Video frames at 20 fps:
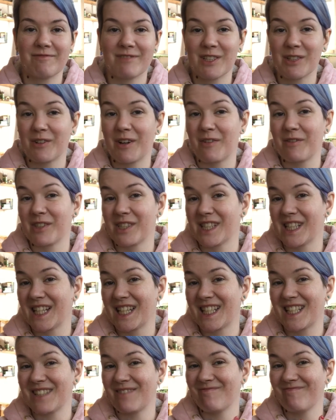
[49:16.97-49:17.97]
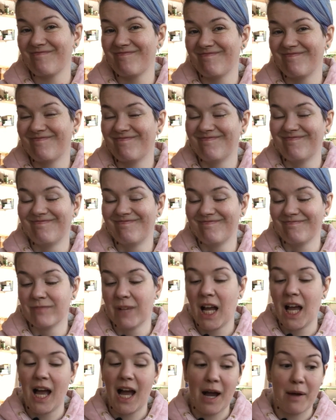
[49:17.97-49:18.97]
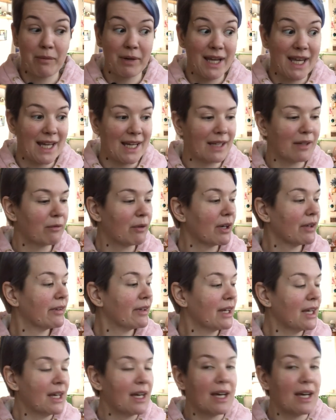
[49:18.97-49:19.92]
so I was like, I'm getting one.